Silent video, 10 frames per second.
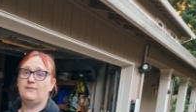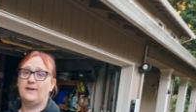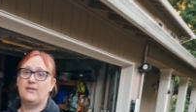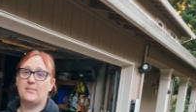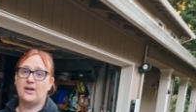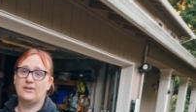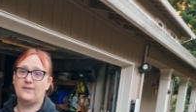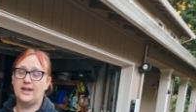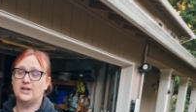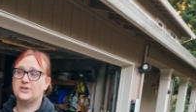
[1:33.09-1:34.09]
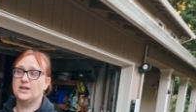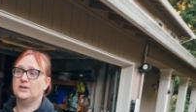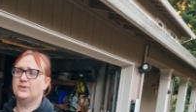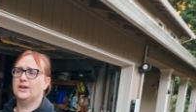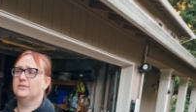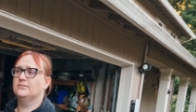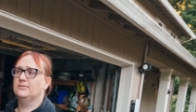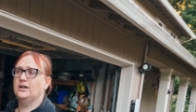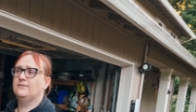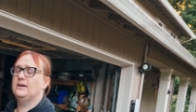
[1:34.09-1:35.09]
a, fair amount of energy, although
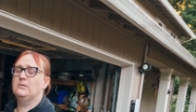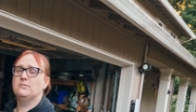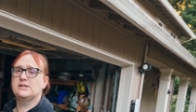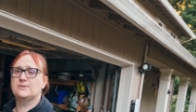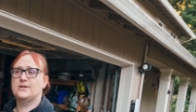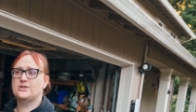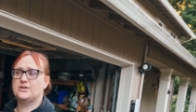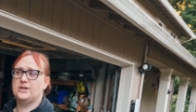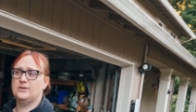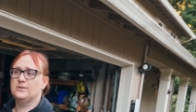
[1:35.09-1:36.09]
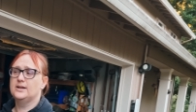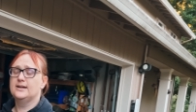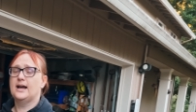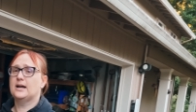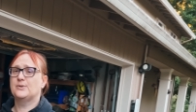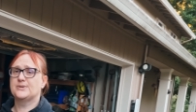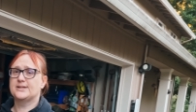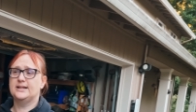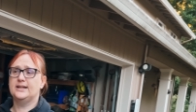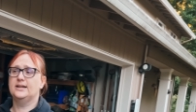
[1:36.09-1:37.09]
hopefully when we switch to Apple
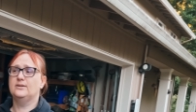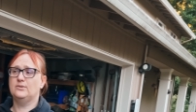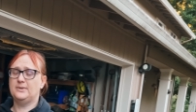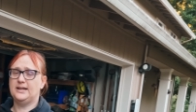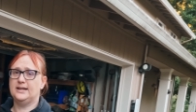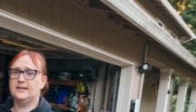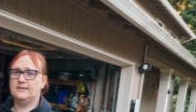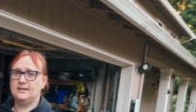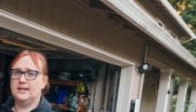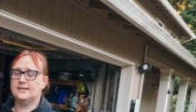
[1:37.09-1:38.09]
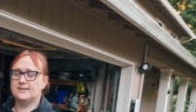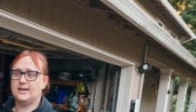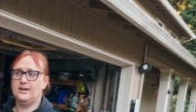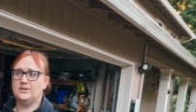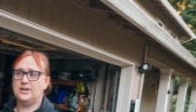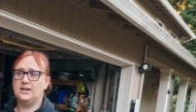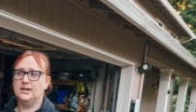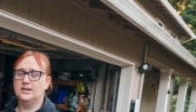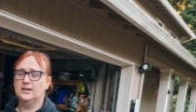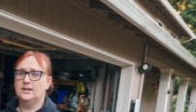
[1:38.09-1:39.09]
Silicon, it will make it less
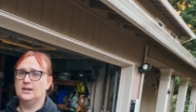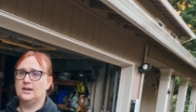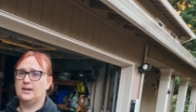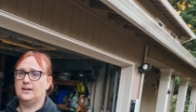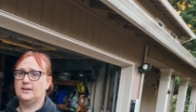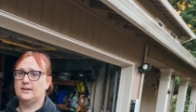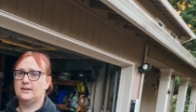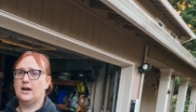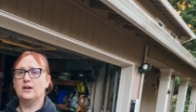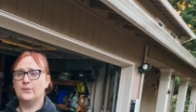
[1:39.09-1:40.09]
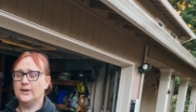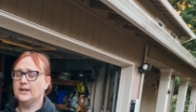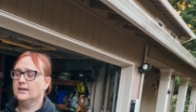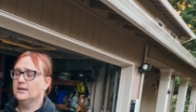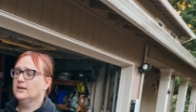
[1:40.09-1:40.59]
energy uh, hungry.